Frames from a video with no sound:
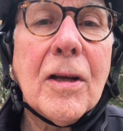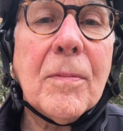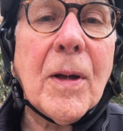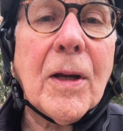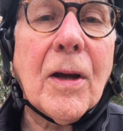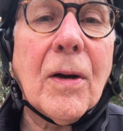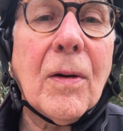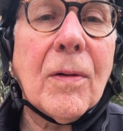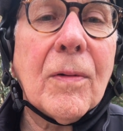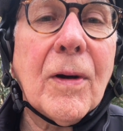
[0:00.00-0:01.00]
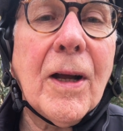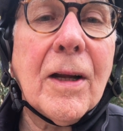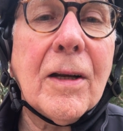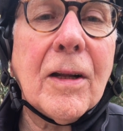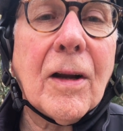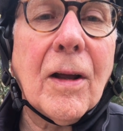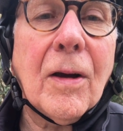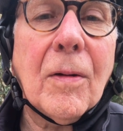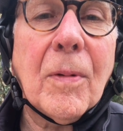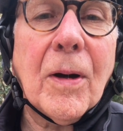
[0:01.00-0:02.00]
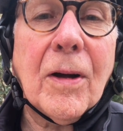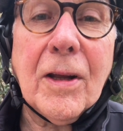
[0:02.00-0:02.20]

May go around the globe.